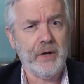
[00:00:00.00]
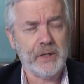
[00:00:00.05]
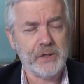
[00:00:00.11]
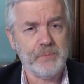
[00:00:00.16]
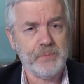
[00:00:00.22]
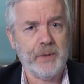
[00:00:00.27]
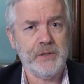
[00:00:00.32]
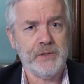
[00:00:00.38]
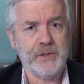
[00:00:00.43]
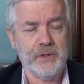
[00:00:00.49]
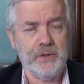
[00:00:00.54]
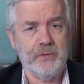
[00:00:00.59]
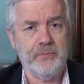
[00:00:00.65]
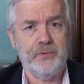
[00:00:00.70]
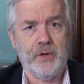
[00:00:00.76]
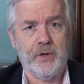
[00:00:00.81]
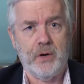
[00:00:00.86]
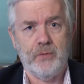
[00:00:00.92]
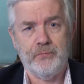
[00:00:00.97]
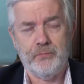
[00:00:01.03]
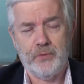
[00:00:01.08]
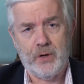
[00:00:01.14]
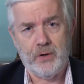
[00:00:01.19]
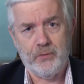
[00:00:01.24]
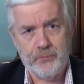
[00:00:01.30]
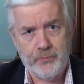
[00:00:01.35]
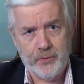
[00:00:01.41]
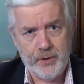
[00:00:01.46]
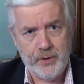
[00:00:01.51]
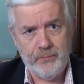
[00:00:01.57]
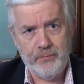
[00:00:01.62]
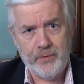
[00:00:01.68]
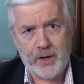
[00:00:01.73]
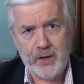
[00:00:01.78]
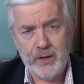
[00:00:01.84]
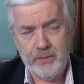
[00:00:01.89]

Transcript: expensive, you know, for, for an event,